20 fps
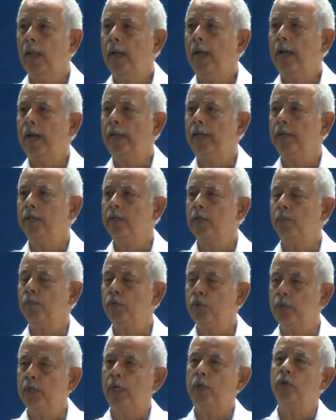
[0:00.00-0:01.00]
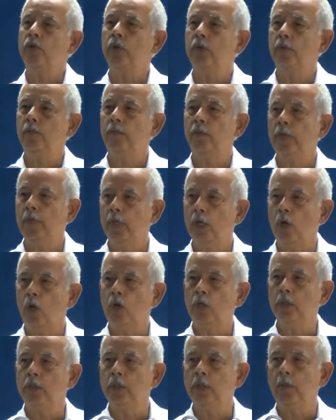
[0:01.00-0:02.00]
And it's a protection for the
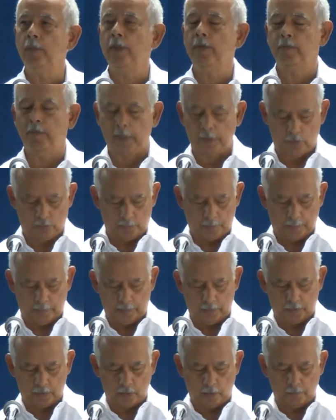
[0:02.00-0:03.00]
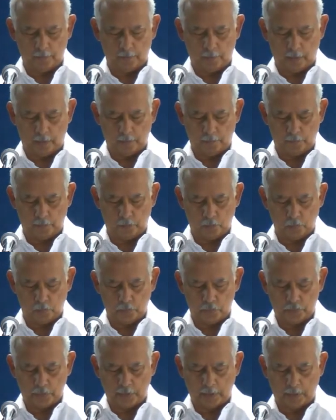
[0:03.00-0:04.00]
long-term investments of
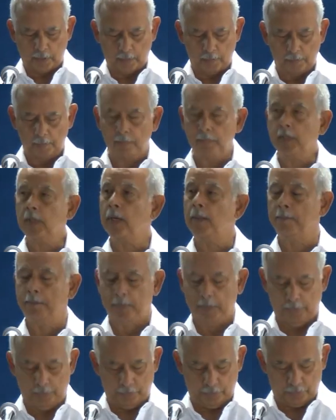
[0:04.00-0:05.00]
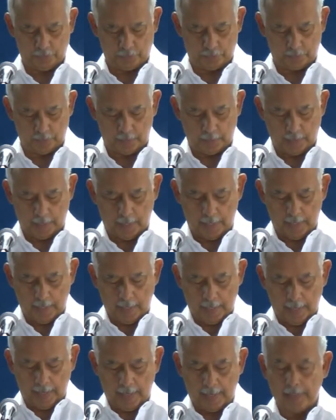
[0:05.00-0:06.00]
those companies.
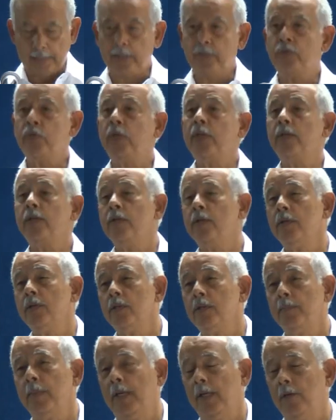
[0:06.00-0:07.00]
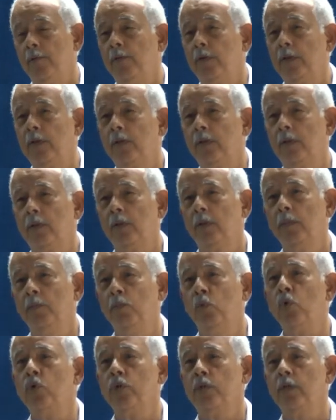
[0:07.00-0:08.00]
And the citizens benefit
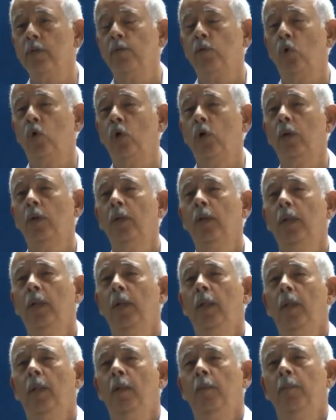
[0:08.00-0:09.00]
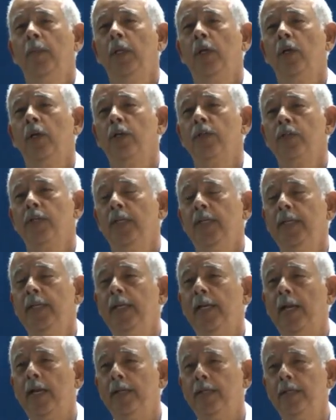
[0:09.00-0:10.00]
most of all because the
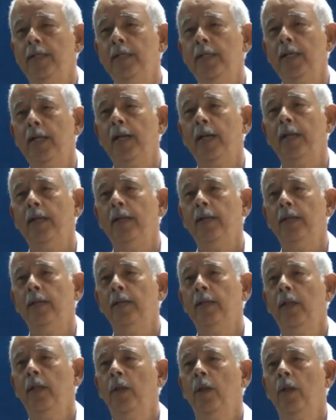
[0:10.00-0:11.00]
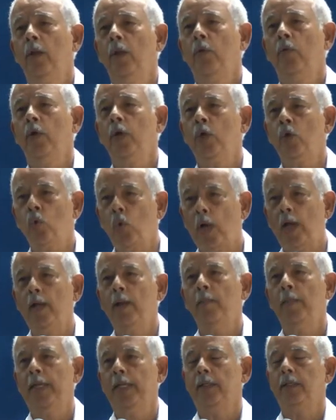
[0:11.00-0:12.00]
EITI
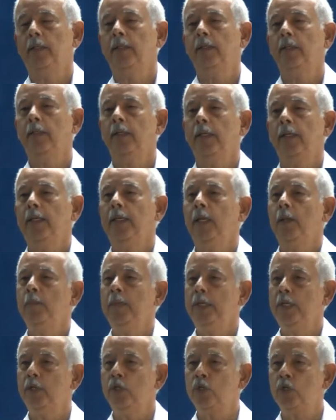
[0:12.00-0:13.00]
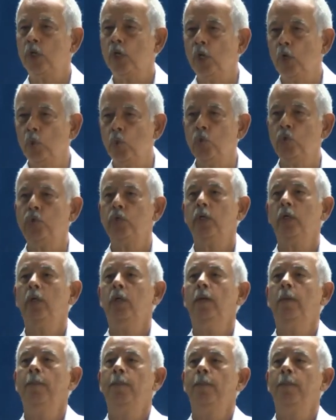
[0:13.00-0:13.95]
requirements that there be disclosure